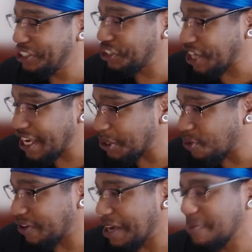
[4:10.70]
cheating
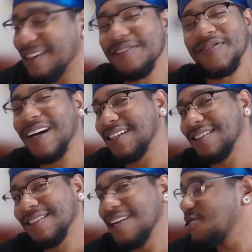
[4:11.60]
over here, but it's fine.
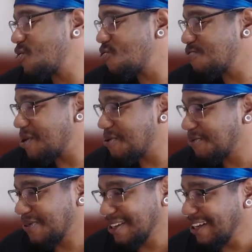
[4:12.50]
It's cool, bro.
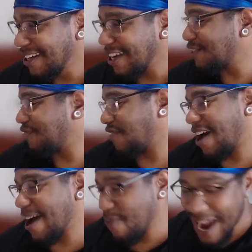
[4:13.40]
It's
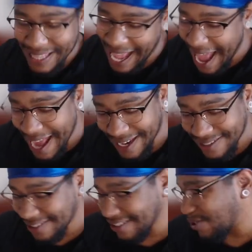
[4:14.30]
fine. We got the
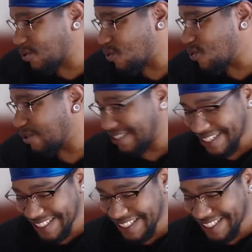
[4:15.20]
hacks. It's cool. Nigga